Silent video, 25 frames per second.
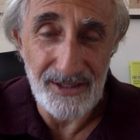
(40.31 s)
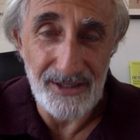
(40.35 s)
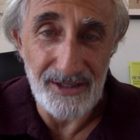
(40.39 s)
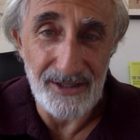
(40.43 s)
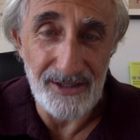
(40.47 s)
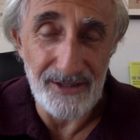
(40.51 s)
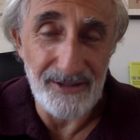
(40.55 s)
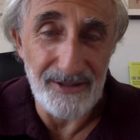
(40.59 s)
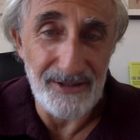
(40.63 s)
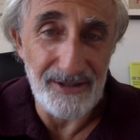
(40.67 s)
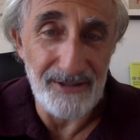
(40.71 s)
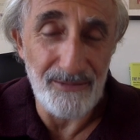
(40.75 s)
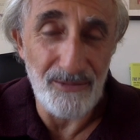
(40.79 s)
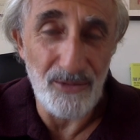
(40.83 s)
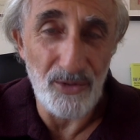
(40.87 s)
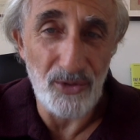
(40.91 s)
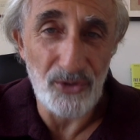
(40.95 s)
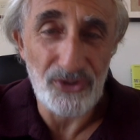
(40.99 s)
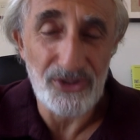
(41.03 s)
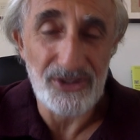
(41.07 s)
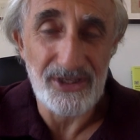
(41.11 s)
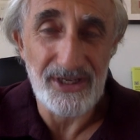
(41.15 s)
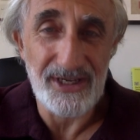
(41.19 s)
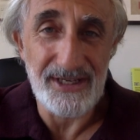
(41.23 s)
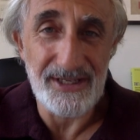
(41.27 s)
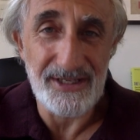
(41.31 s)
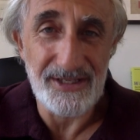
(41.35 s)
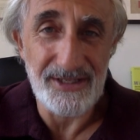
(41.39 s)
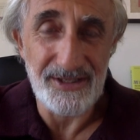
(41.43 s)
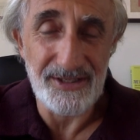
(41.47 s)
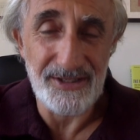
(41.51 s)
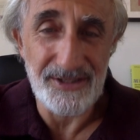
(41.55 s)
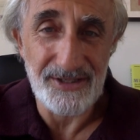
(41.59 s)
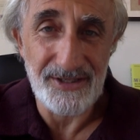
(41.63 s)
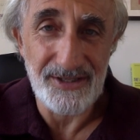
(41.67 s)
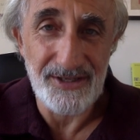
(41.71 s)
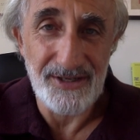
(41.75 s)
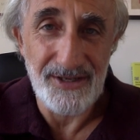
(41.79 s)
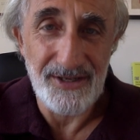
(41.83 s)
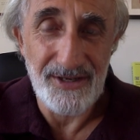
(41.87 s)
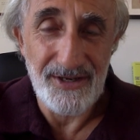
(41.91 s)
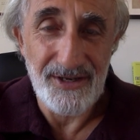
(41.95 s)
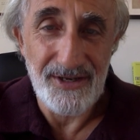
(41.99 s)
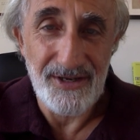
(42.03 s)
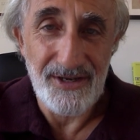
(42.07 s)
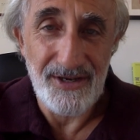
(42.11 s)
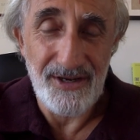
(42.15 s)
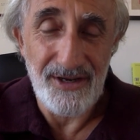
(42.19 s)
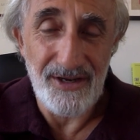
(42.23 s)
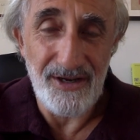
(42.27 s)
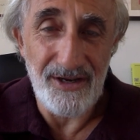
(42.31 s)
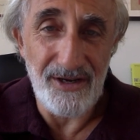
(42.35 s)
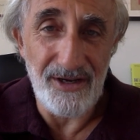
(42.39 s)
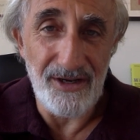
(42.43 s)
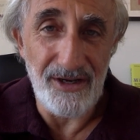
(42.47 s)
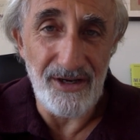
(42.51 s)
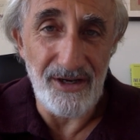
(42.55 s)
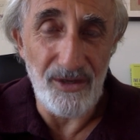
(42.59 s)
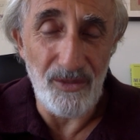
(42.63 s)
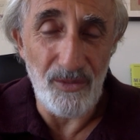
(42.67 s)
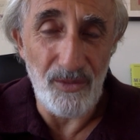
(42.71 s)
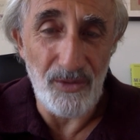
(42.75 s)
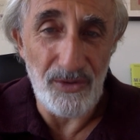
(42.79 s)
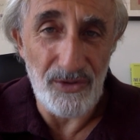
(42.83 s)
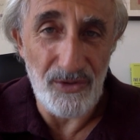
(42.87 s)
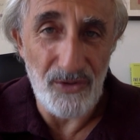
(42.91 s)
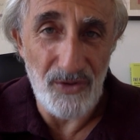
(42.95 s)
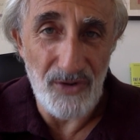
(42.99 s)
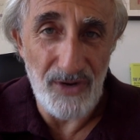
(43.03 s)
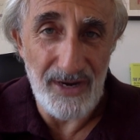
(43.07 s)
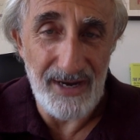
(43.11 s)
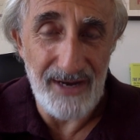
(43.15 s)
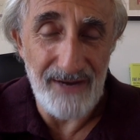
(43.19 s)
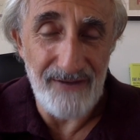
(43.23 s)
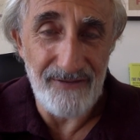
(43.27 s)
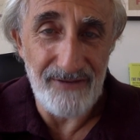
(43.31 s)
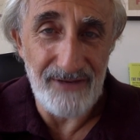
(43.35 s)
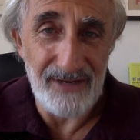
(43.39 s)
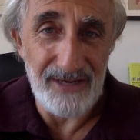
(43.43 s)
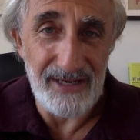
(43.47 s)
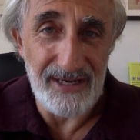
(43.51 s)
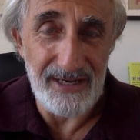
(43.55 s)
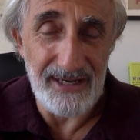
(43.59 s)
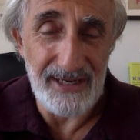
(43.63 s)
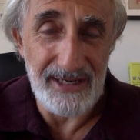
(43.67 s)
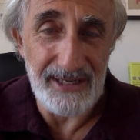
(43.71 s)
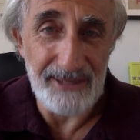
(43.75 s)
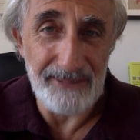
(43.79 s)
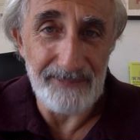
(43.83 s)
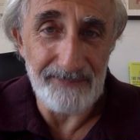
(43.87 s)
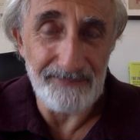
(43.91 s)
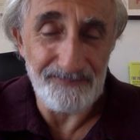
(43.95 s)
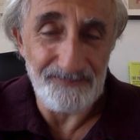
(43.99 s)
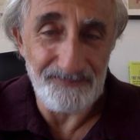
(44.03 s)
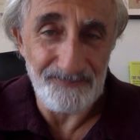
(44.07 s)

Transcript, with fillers: Uh, in most cases, uh, when you have a